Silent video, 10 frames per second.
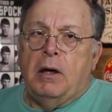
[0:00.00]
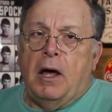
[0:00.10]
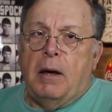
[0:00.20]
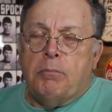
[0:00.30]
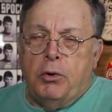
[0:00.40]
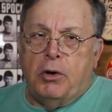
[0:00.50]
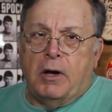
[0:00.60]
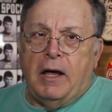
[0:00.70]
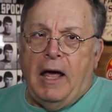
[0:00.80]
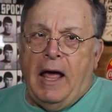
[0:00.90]
uh,
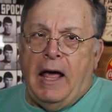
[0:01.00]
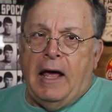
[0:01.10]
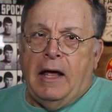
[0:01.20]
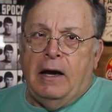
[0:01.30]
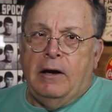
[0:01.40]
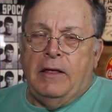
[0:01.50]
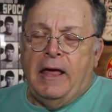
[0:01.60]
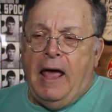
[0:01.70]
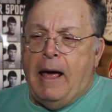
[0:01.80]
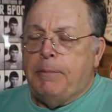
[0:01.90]
Book and the
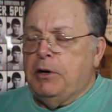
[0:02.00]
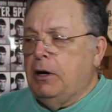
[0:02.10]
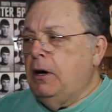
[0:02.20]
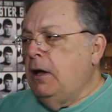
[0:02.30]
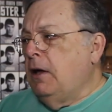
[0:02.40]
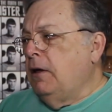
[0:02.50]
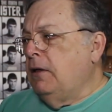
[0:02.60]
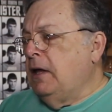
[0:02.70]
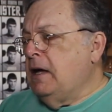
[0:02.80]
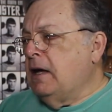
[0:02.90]
captain
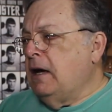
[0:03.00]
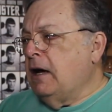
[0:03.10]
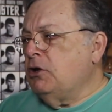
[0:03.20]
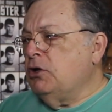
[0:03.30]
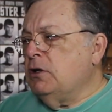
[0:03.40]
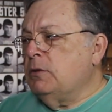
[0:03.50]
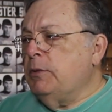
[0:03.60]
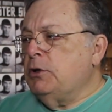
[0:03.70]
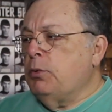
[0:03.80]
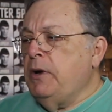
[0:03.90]
the connections
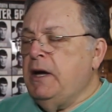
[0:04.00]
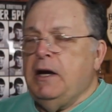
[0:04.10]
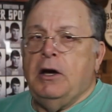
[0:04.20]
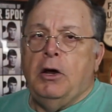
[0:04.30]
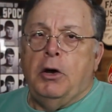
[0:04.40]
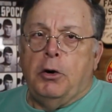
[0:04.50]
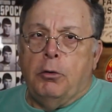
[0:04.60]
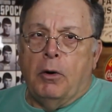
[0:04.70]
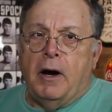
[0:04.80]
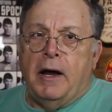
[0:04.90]
between
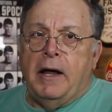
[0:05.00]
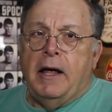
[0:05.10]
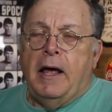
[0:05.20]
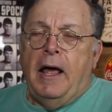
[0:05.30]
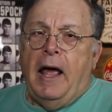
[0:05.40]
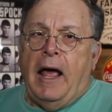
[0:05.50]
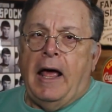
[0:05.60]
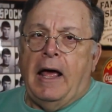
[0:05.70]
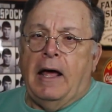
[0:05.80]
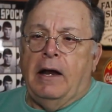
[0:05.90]
Gray
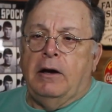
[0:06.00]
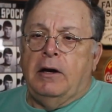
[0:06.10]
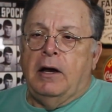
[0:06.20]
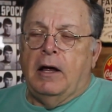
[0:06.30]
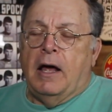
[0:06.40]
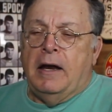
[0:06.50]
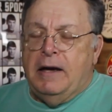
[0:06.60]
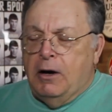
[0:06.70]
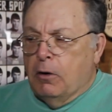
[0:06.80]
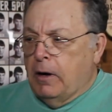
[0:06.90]
and
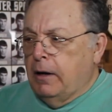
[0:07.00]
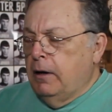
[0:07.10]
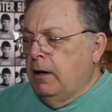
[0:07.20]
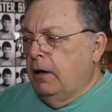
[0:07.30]
Adira,